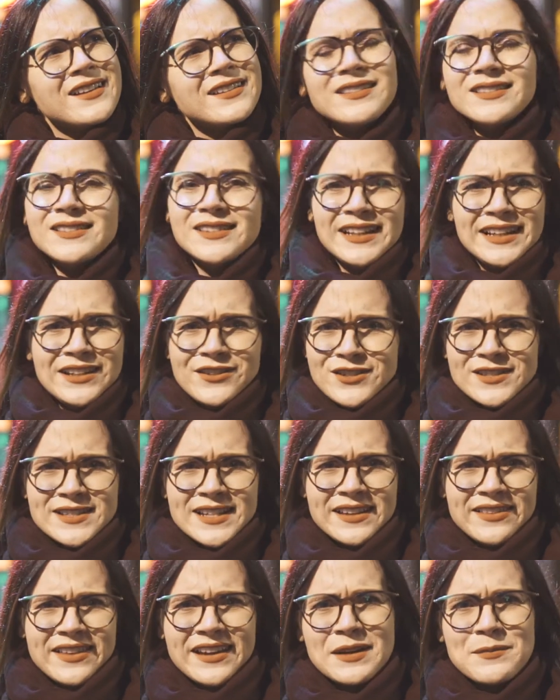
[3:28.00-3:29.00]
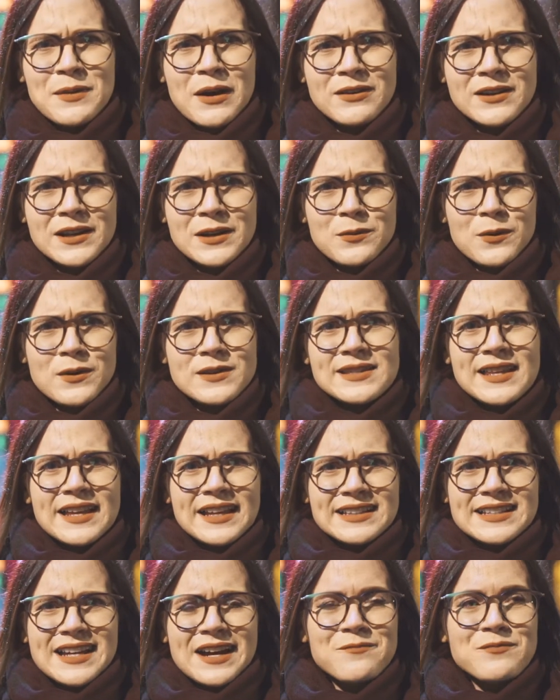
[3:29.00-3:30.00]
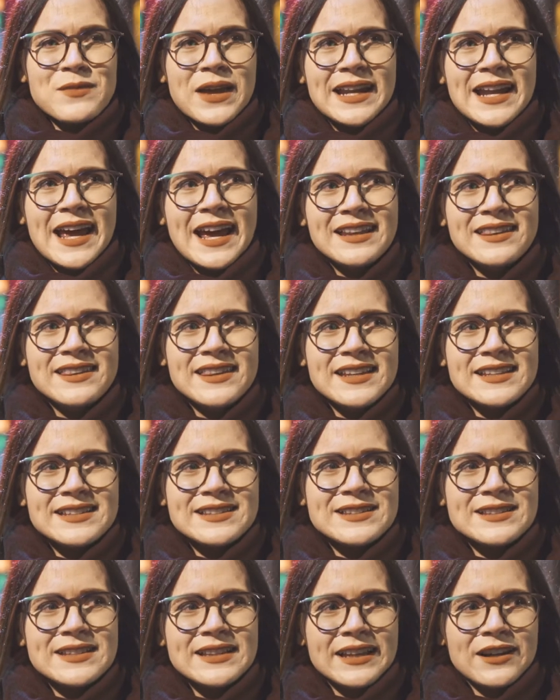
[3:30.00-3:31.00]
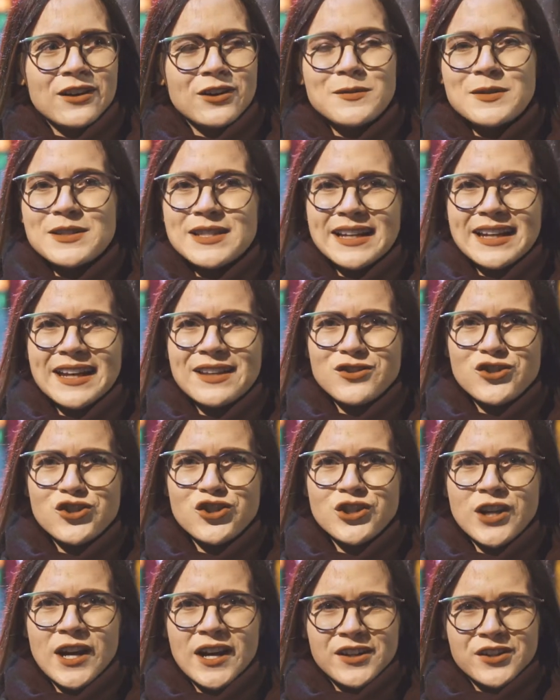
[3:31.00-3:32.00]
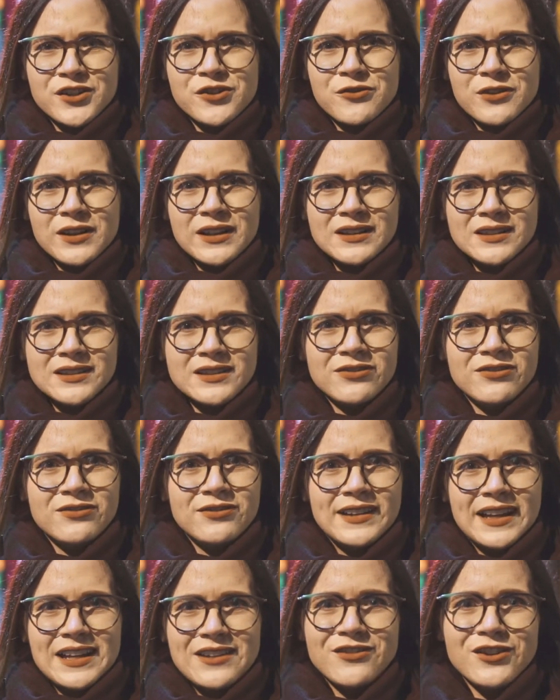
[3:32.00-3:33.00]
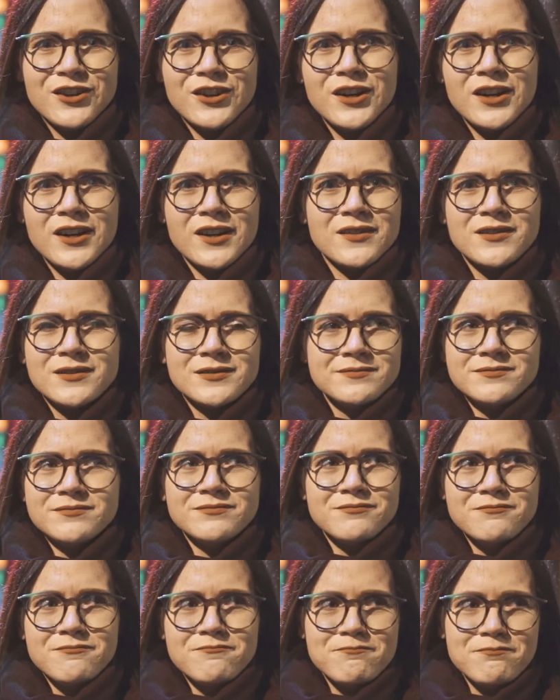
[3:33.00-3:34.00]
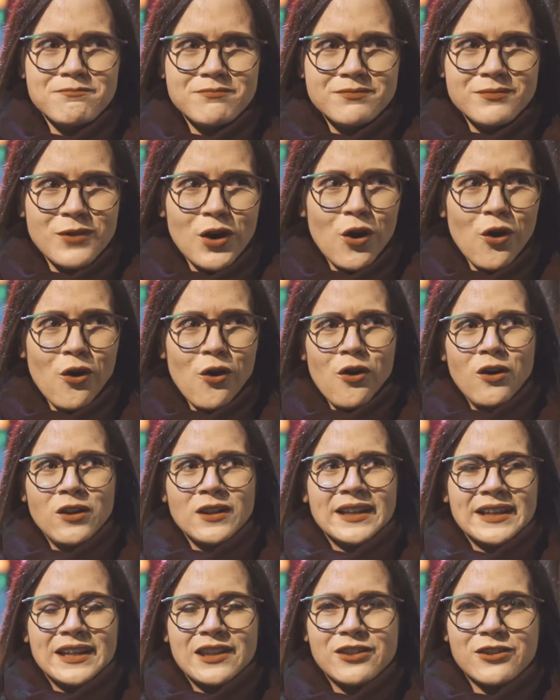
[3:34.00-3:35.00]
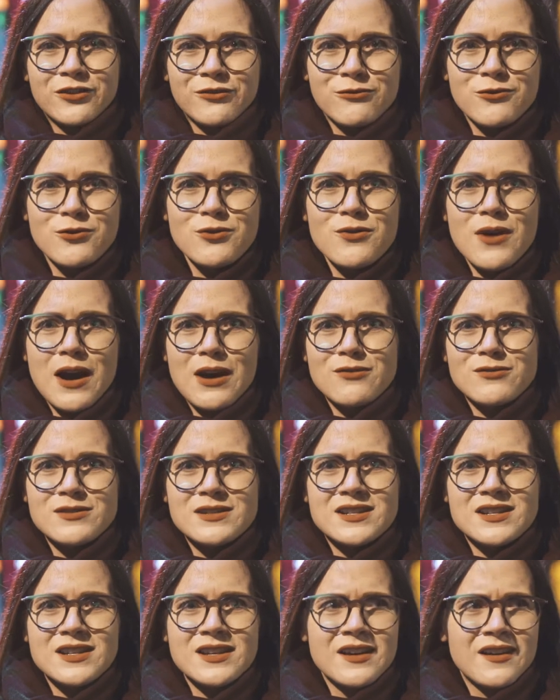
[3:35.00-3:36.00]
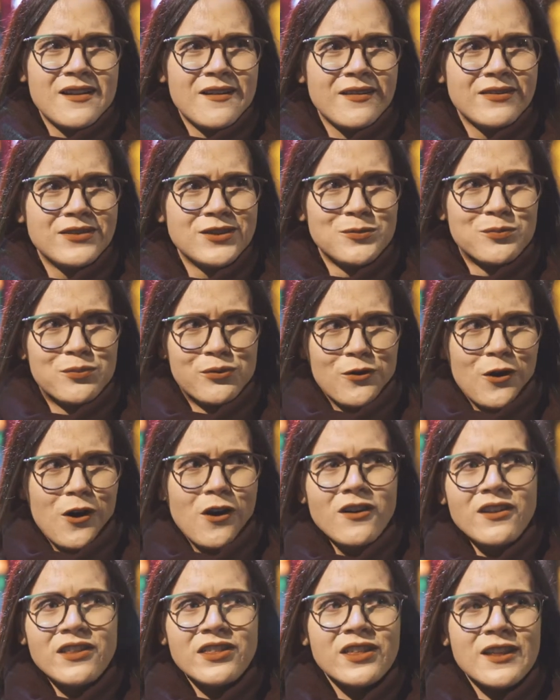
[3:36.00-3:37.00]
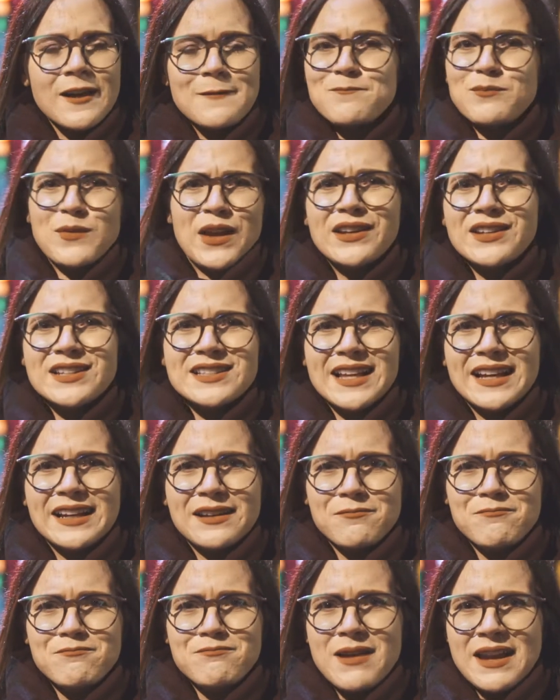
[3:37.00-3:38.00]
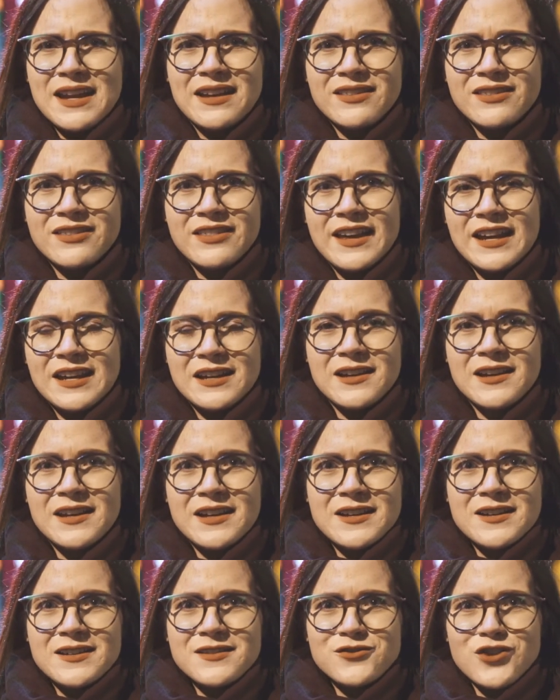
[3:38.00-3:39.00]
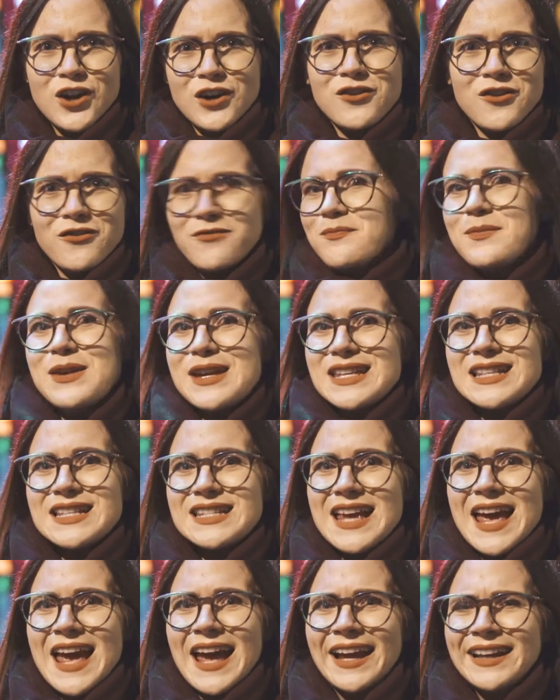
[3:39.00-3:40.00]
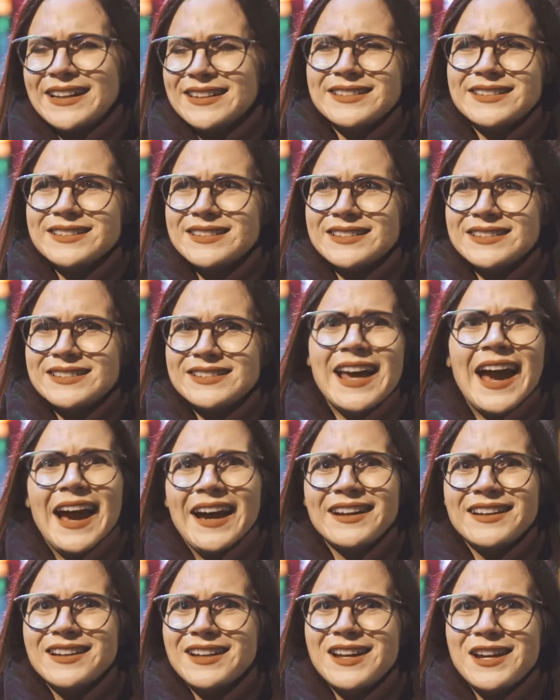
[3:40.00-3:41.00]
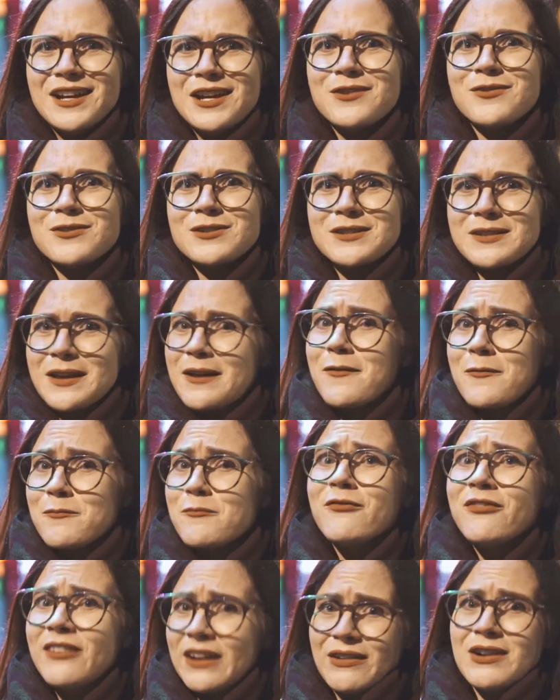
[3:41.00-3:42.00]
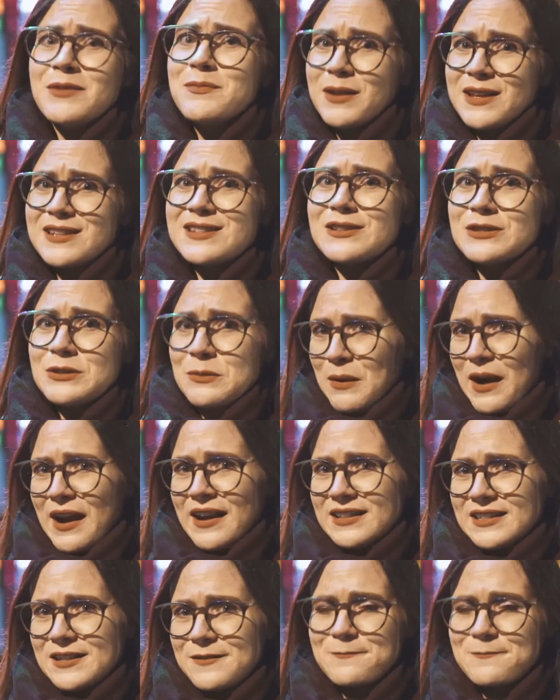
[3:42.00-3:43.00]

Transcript: The interesting thing about it was that it had this like almost like a char-grilled flavor all like throughout the broth, and this like big thick chunk of meat, and yeah, it was a very pleasant surprise.